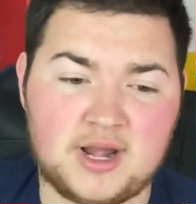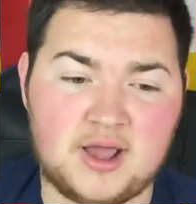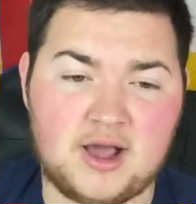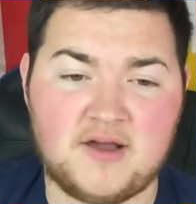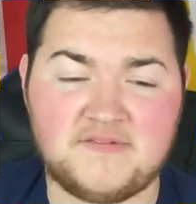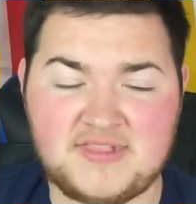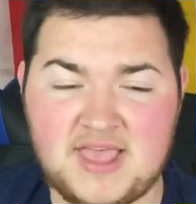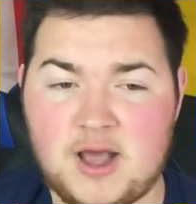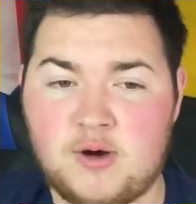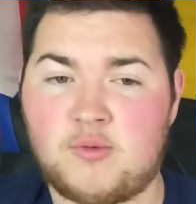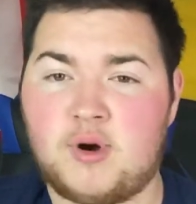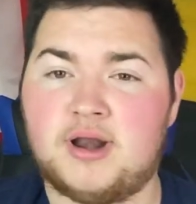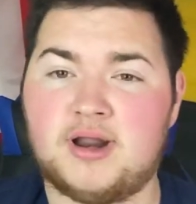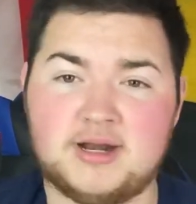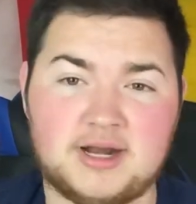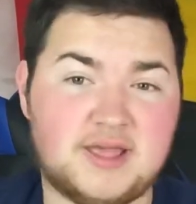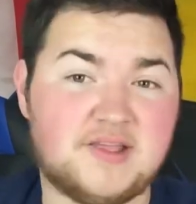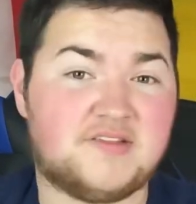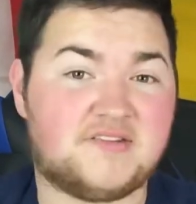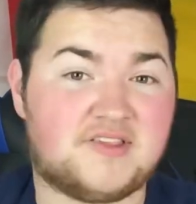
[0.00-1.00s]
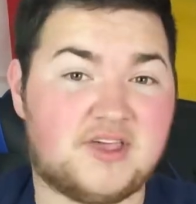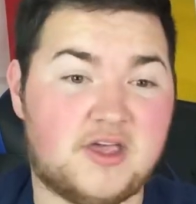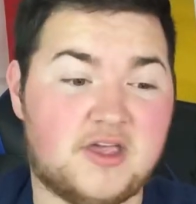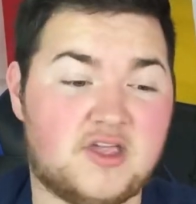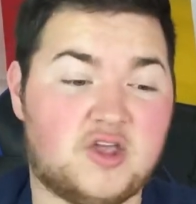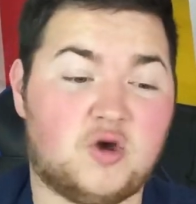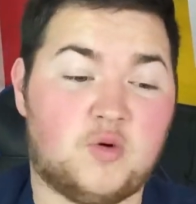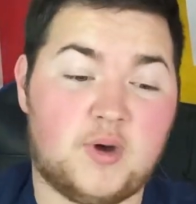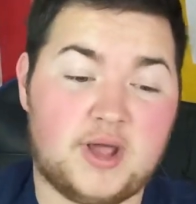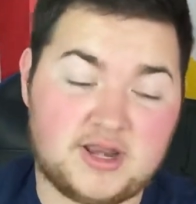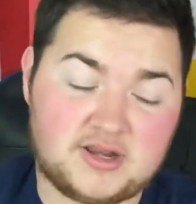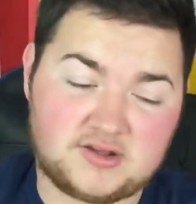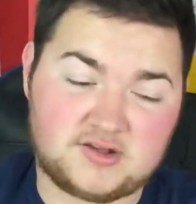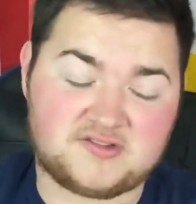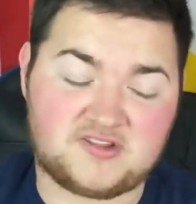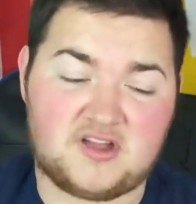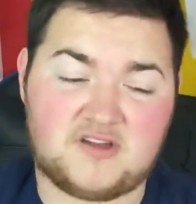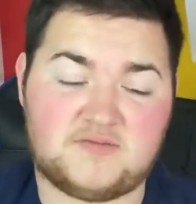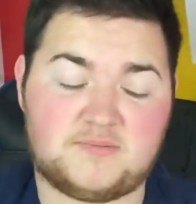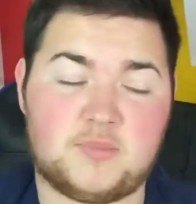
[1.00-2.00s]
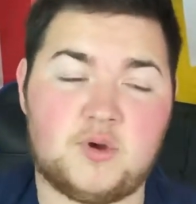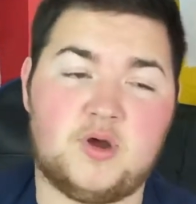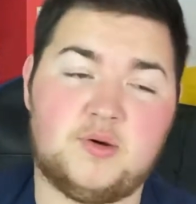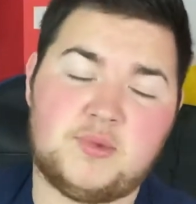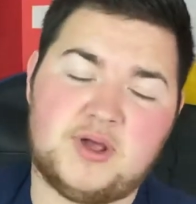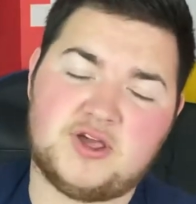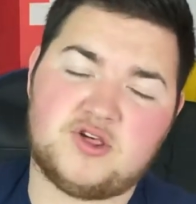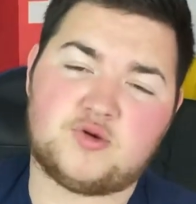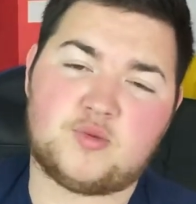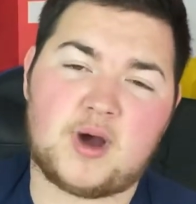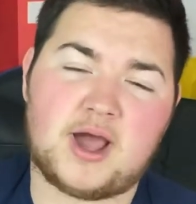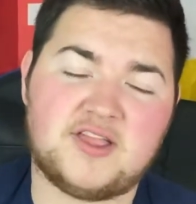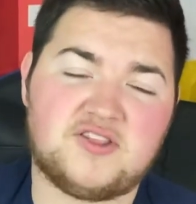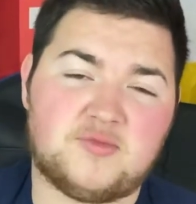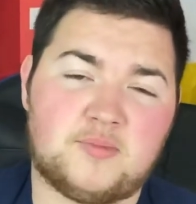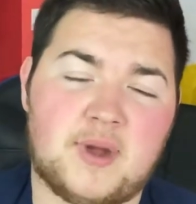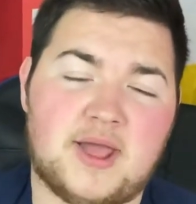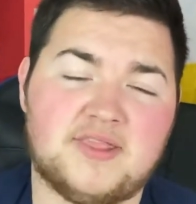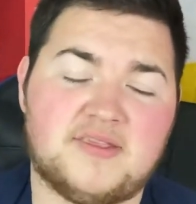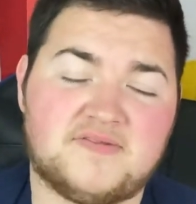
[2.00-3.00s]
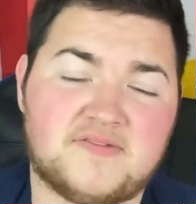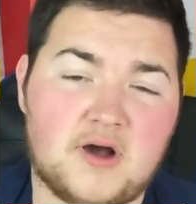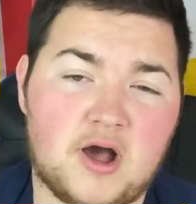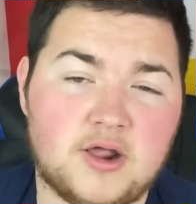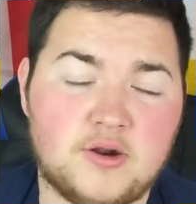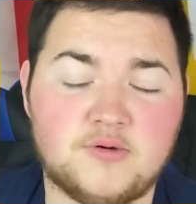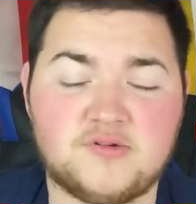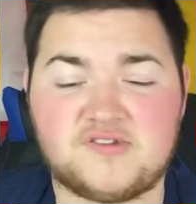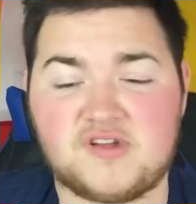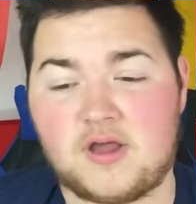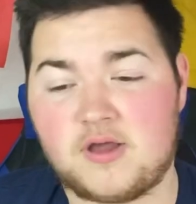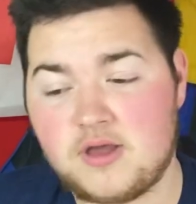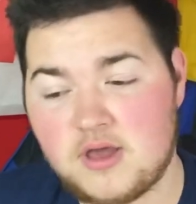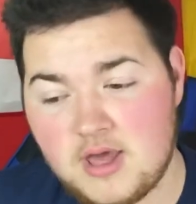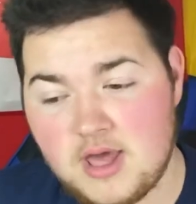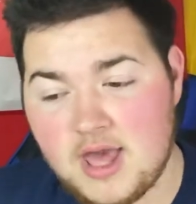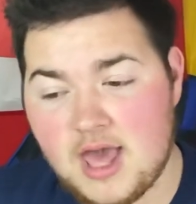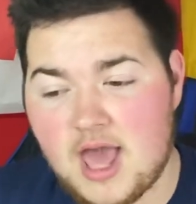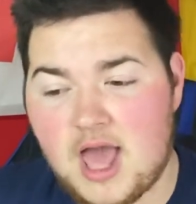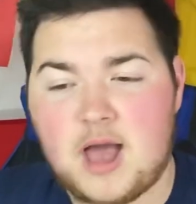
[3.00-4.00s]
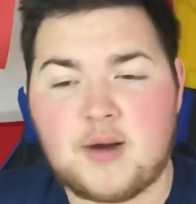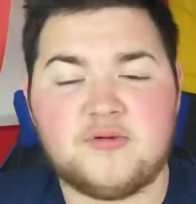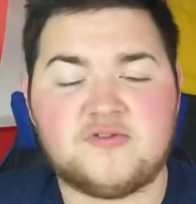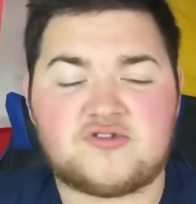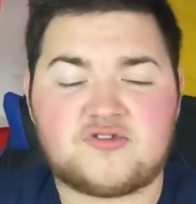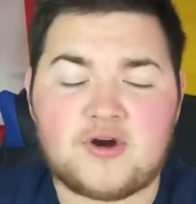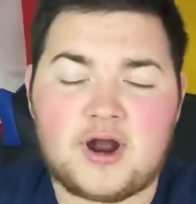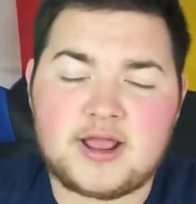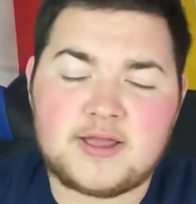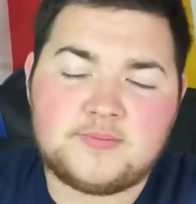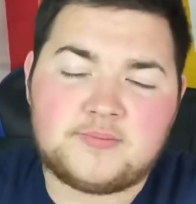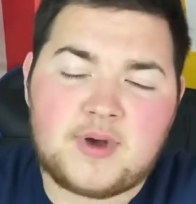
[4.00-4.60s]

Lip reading: I've now won at least 30 quid because I've put them each way to make the final, so that was great.